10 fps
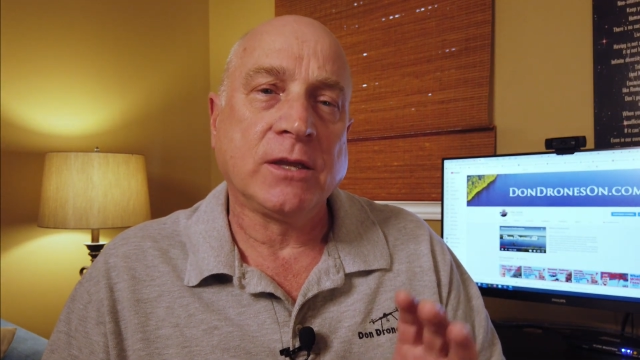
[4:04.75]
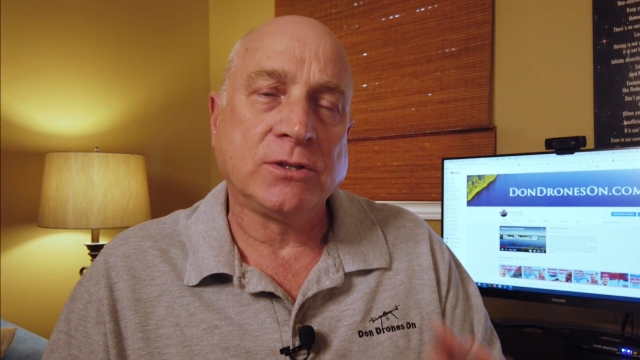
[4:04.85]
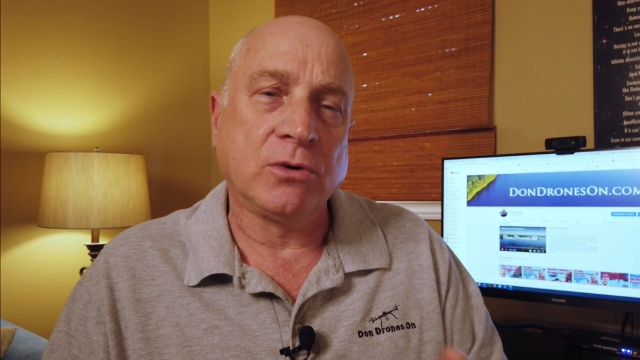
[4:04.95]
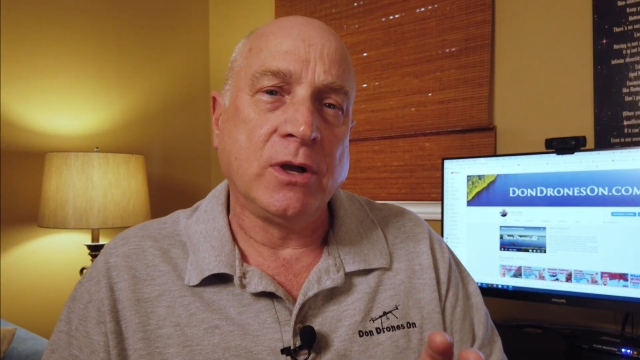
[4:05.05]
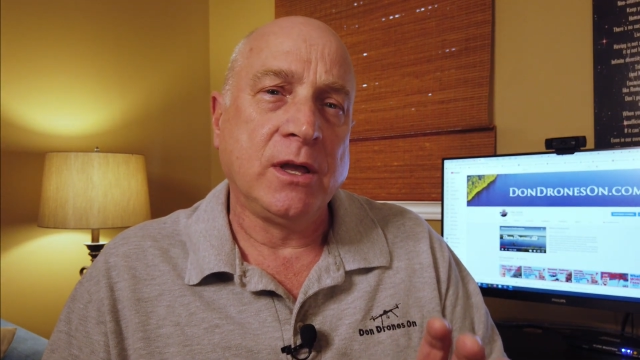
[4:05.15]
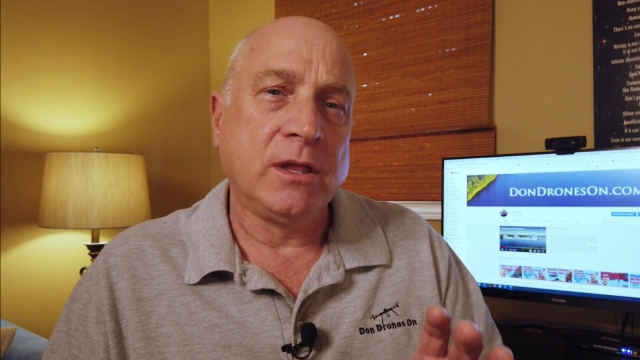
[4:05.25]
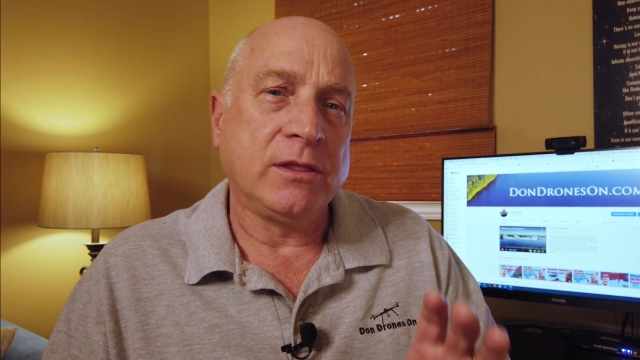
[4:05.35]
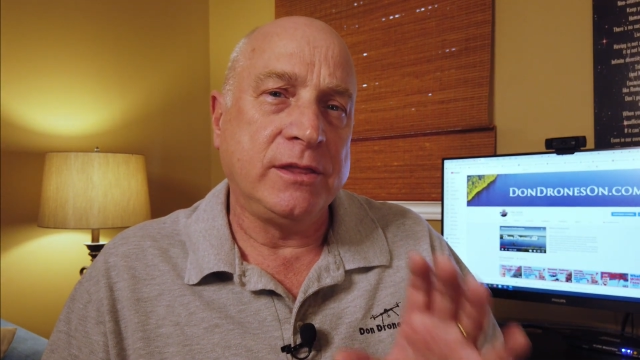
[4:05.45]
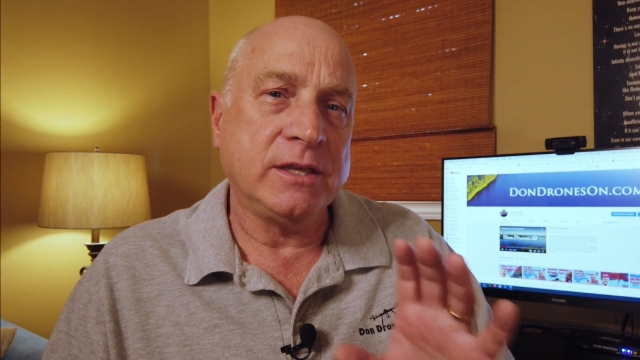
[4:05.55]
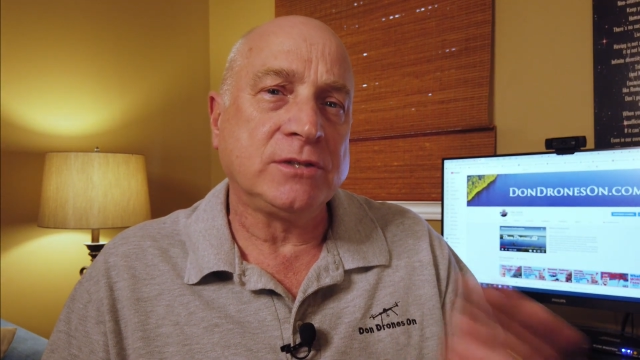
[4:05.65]
So
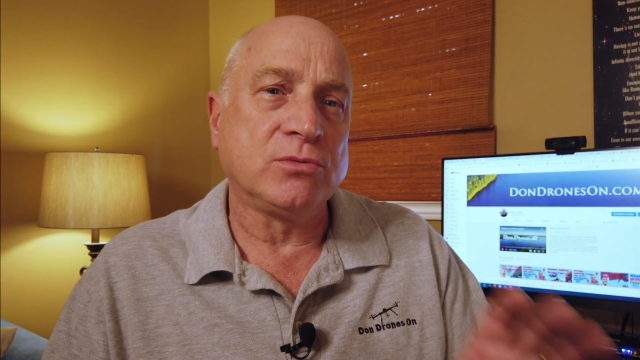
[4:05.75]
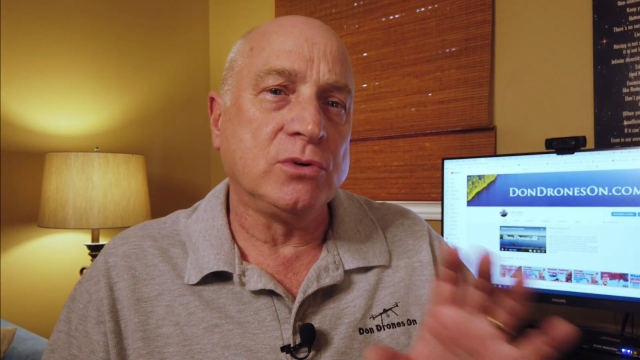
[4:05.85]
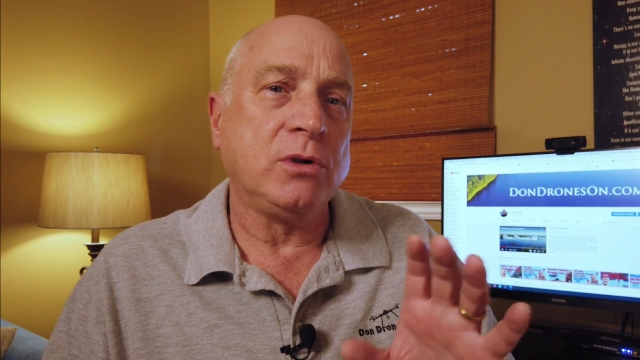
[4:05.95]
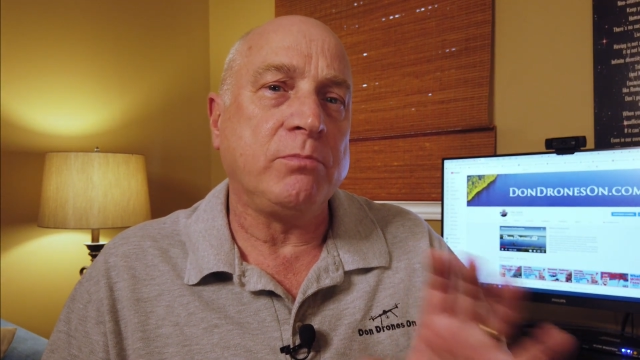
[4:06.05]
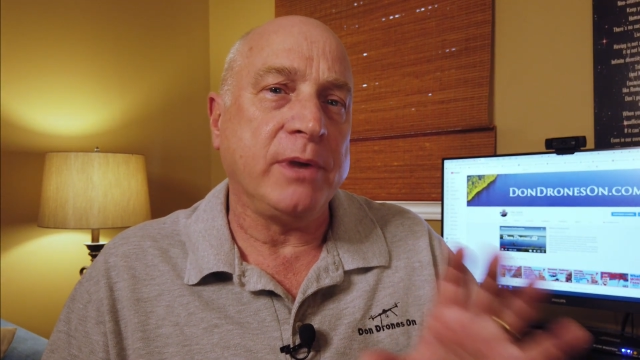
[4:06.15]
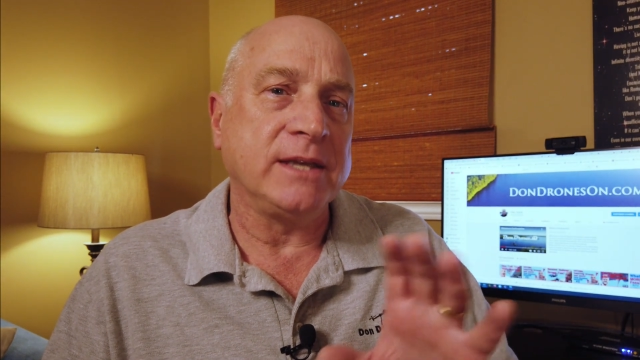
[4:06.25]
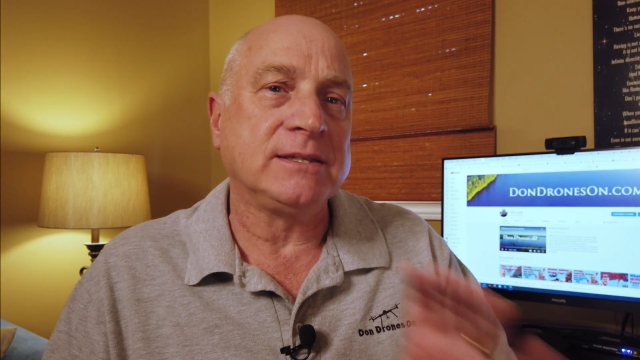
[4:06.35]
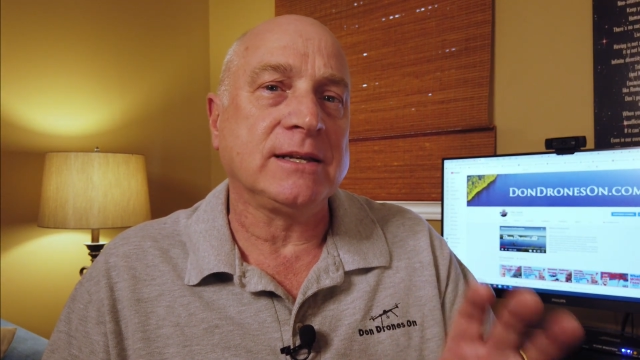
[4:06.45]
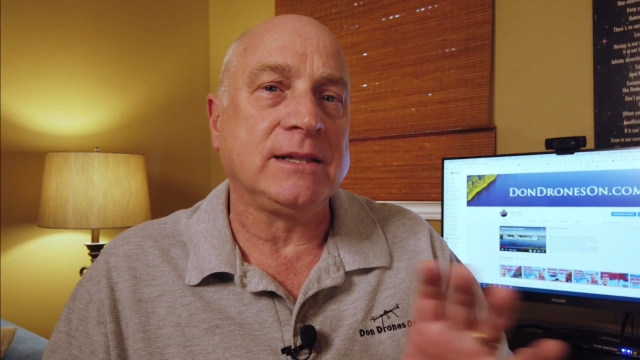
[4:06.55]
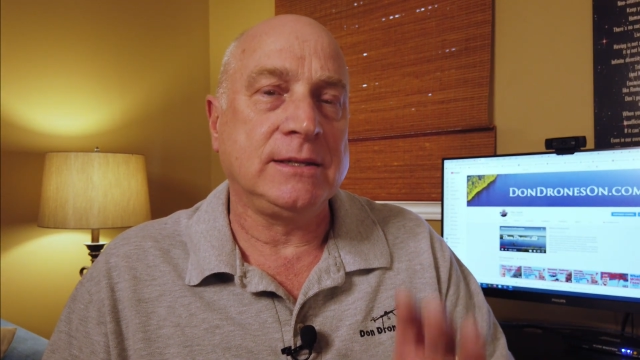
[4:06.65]
this rule
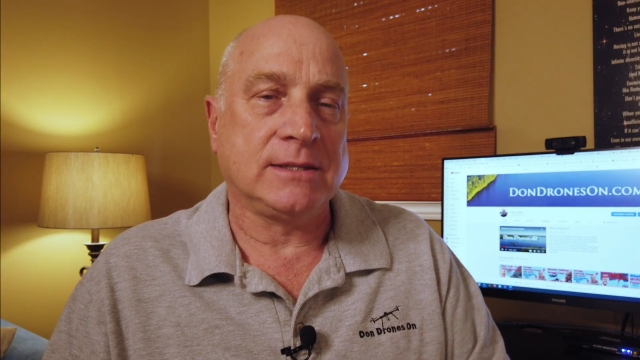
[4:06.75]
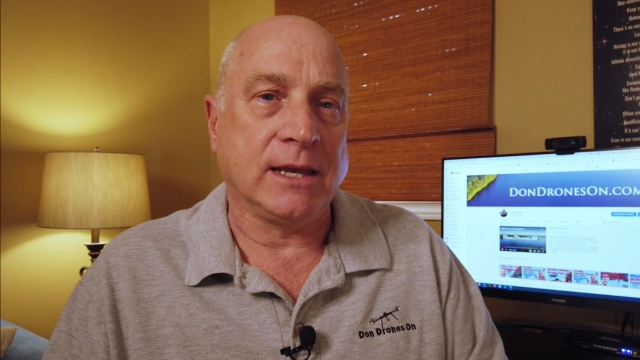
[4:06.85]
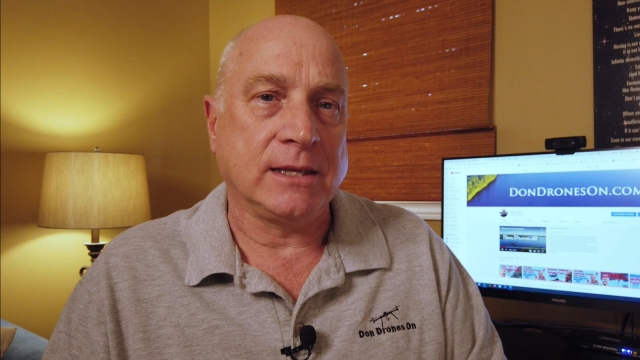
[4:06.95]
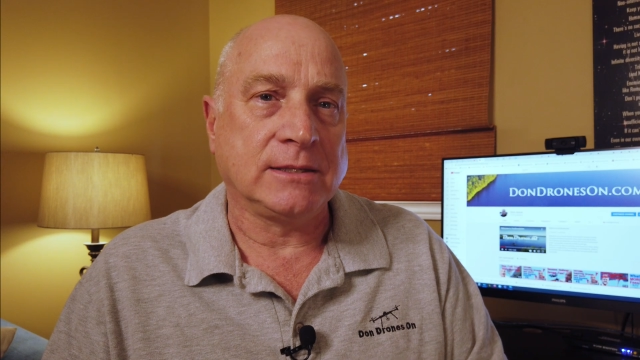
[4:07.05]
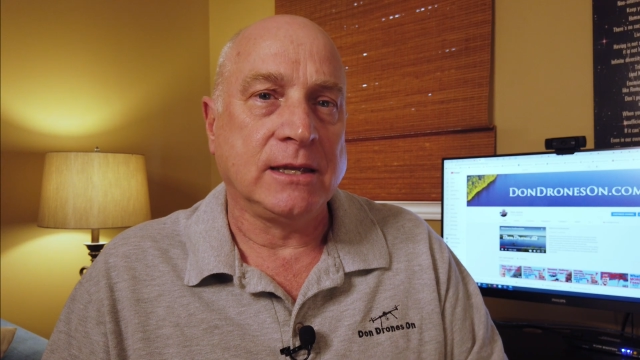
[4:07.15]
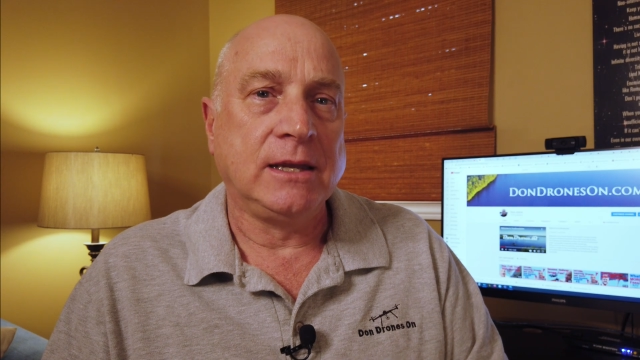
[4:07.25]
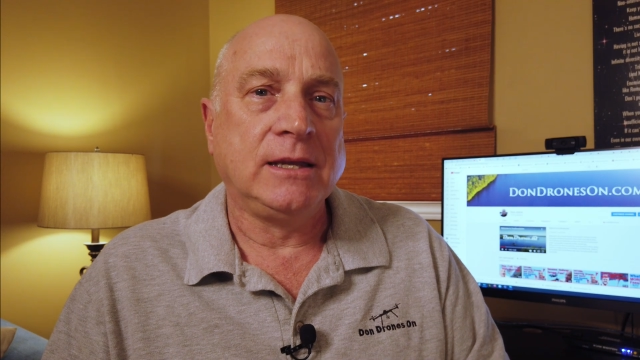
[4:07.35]
basically says,